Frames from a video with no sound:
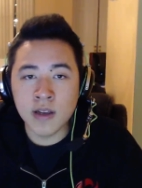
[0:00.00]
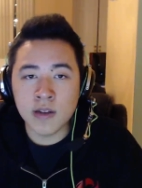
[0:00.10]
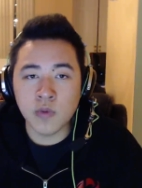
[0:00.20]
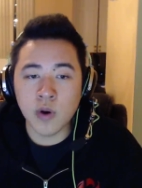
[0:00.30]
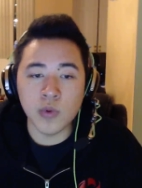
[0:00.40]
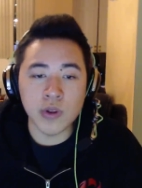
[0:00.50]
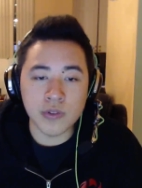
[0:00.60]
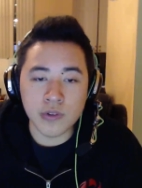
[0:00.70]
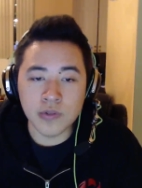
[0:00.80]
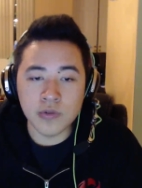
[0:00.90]
what we
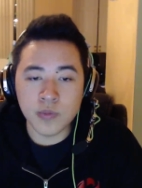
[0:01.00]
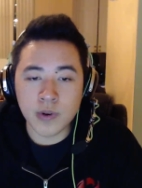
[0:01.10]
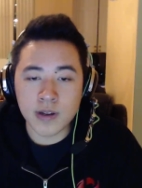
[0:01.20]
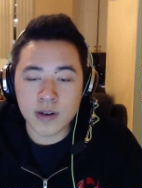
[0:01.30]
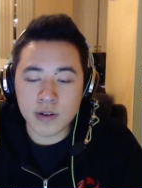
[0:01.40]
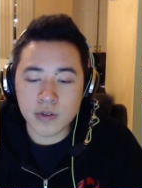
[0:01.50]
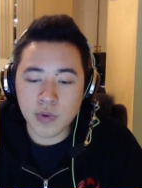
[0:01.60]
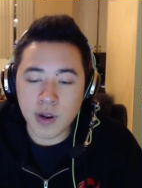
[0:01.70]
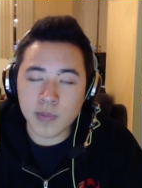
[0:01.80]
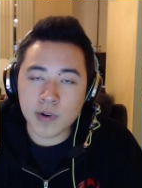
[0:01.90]
do, but
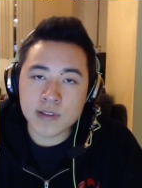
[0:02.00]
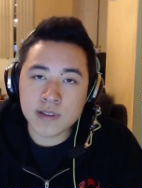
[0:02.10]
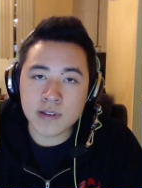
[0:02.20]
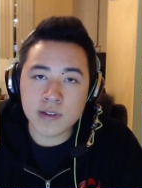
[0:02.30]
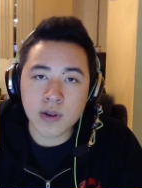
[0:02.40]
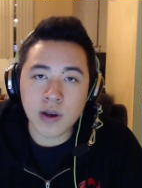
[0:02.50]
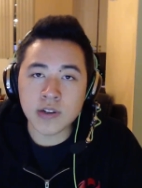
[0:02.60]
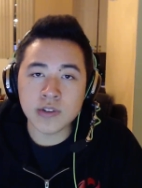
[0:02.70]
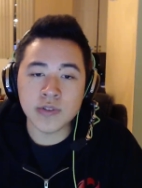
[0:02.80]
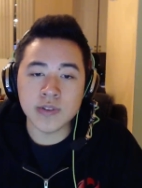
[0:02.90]
what I personally do not
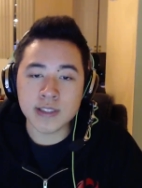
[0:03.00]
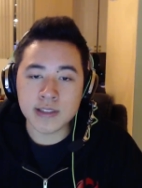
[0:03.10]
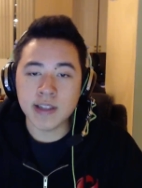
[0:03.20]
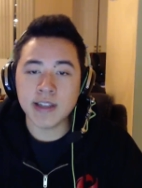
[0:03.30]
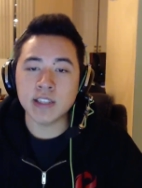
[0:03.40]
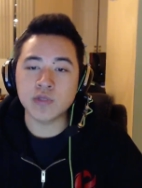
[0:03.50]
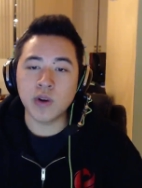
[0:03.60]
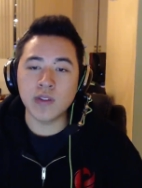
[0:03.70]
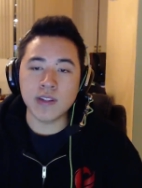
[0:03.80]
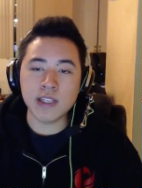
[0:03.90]
enjoy seeing is
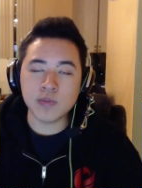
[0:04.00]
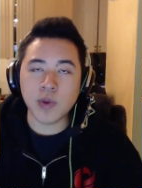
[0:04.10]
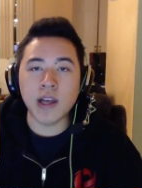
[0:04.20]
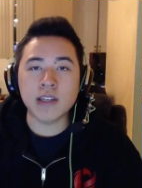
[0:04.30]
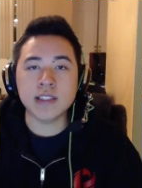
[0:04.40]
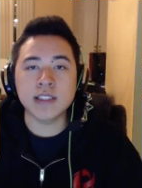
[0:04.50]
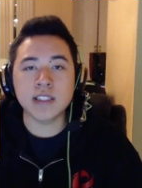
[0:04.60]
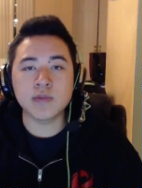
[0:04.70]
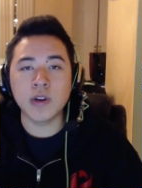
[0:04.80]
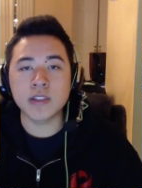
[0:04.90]
when this passion is
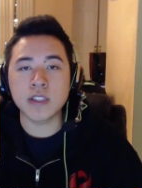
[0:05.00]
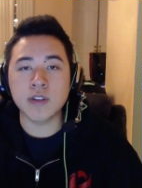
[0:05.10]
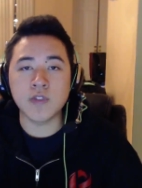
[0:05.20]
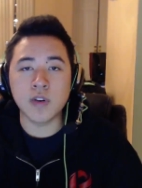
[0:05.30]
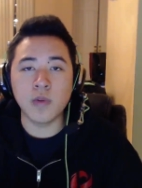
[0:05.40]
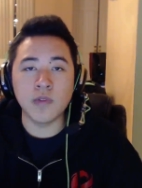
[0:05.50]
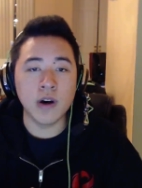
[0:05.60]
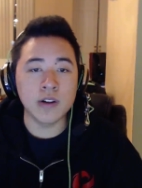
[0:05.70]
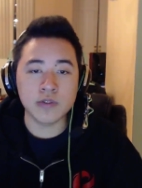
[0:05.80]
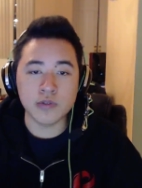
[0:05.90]
expressed in the form of
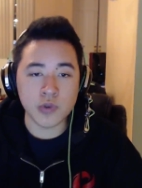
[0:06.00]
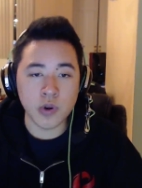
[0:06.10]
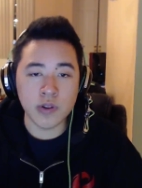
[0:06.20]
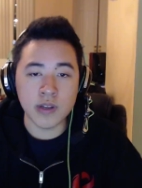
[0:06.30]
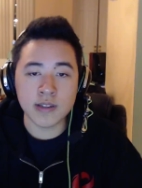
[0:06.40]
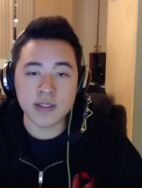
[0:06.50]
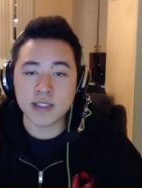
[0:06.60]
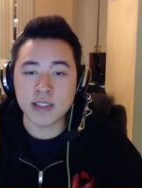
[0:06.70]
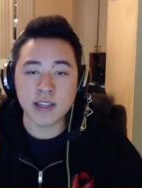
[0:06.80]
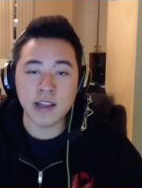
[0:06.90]
hostile trolling,
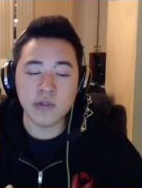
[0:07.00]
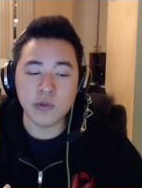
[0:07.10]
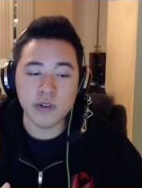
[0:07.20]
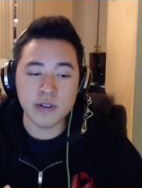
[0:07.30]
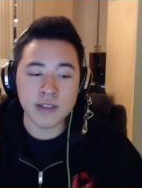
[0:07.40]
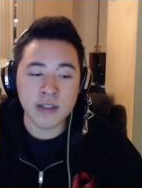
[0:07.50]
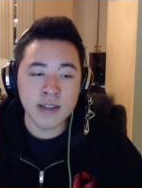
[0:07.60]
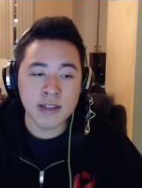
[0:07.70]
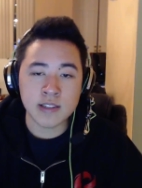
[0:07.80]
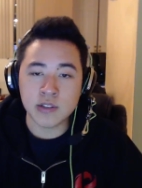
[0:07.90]
such as hate towards
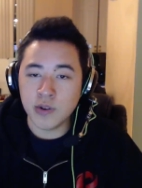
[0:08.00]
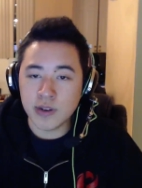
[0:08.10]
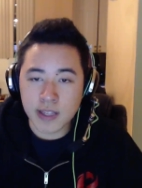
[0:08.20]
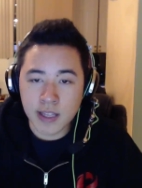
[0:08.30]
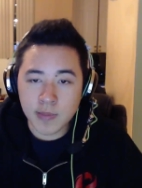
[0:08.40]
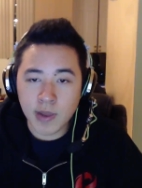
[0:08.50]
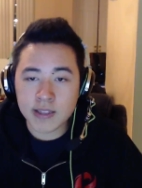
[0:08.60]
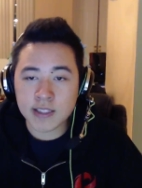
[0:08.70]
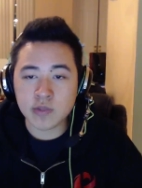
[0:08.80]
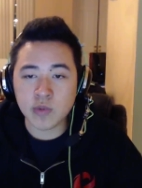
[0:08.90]
certain
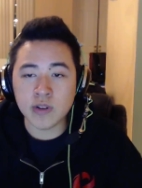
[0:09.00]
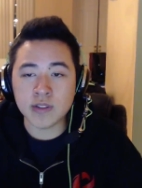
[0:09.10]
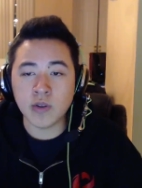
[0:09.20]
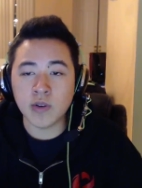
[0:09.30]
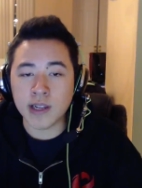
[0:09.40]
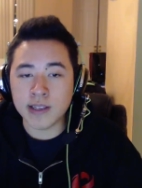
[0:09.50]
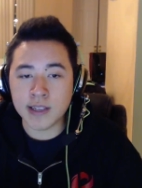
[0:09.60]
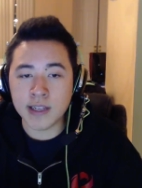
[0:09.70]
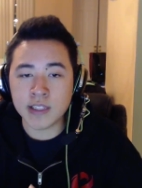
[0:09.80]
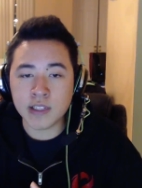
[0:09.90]
teammates as well as the
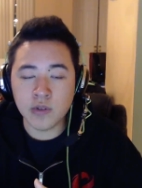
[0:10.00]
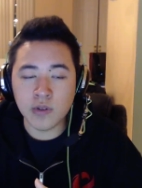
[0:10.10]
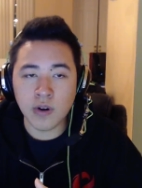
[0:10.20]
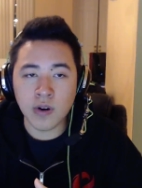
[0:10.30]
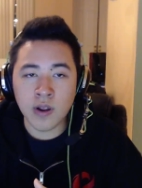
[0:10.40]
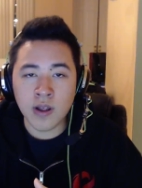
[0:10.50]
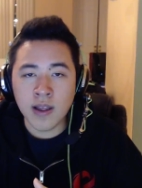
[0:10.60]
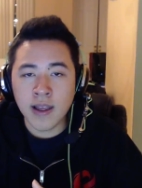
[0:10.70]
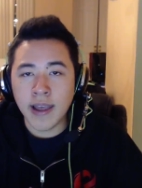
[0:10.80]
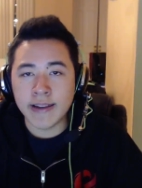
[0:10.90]
organization, or
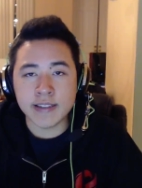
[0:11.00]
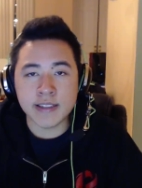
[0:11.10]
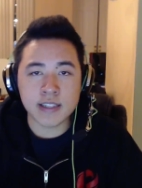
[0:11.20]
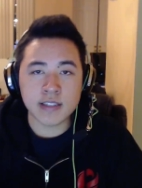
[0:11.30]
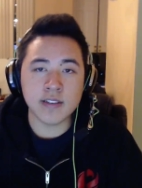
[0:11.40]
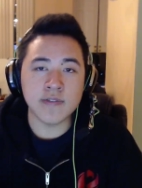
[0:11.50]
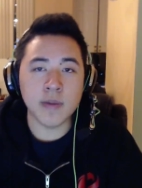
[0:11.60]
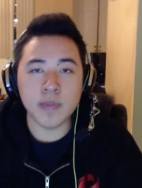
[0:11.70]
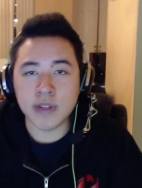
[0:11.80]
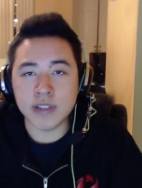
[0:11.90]
accusations of
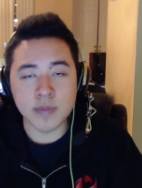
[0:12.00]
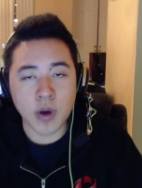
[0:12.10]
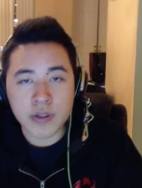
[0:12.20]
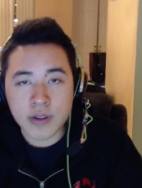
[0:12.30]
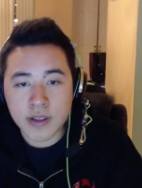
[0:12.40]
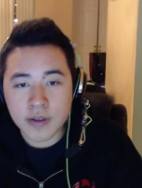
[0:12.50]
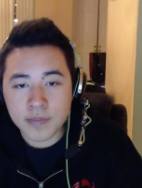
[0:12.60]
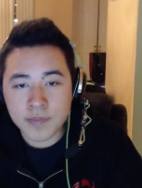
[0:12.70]
nepotism on the team.